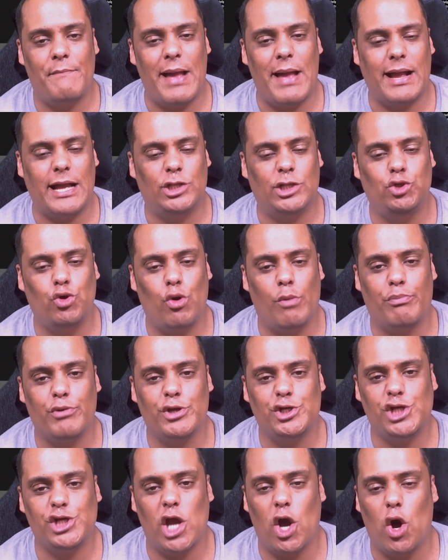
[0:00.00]
back. I do
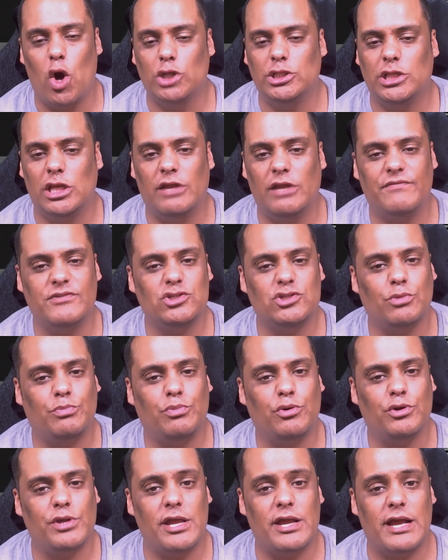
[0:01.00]
appreciate all the love and
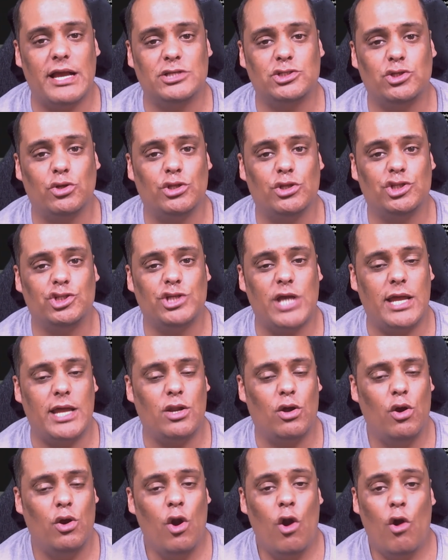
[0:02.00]
support you guys show the
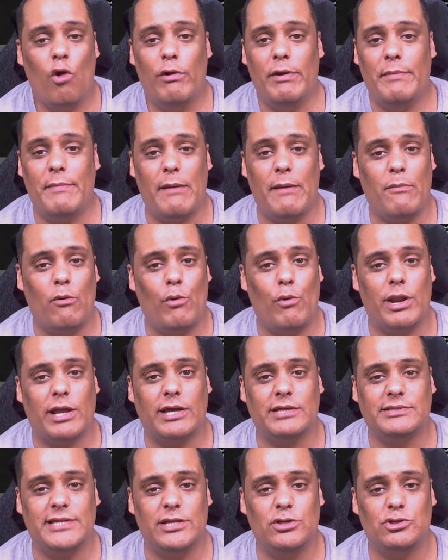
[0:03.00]
channel. Remember, want to
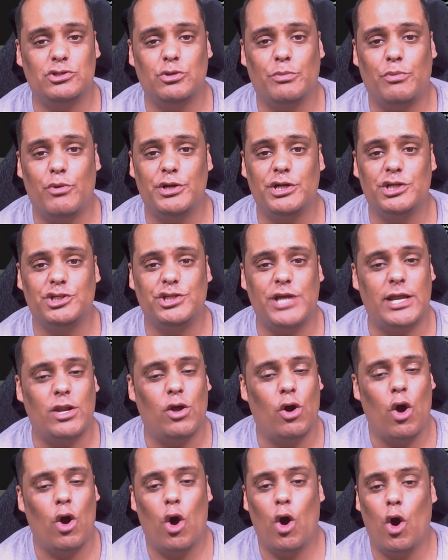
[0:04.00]
continue supporting the
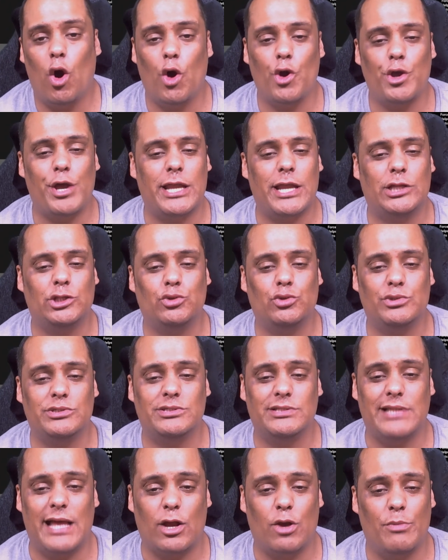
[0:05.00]
channel, all you gotta do
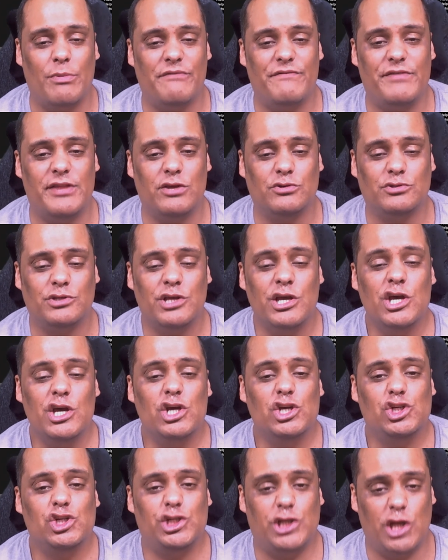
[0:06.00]
is like all my videos,
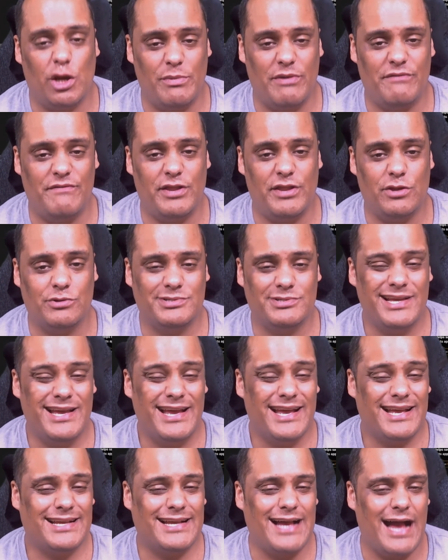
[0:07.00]
share my videos,
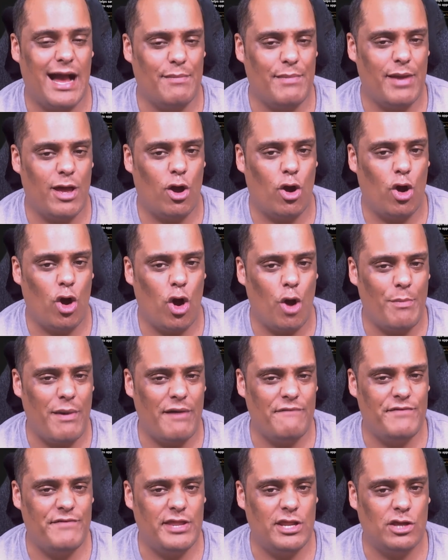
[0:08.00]
comment on all
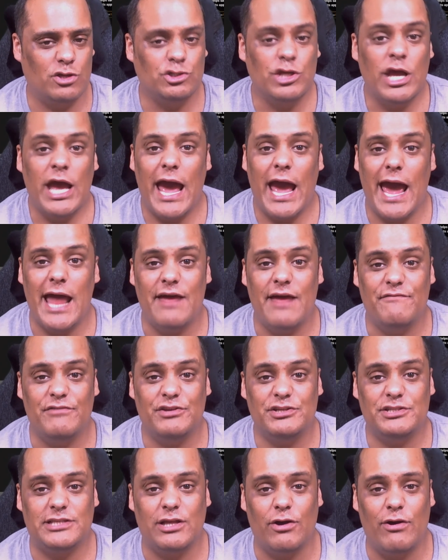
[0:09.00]
my videos, and if
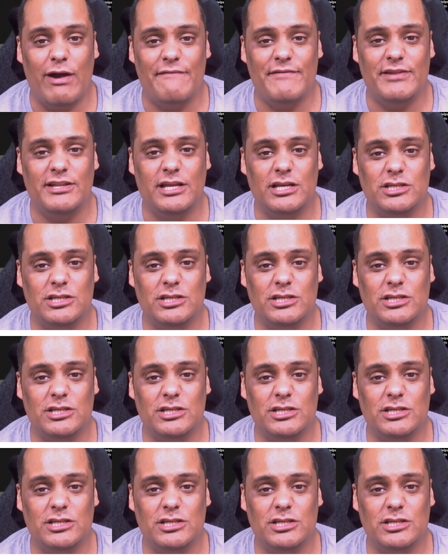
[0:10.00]
you still haven't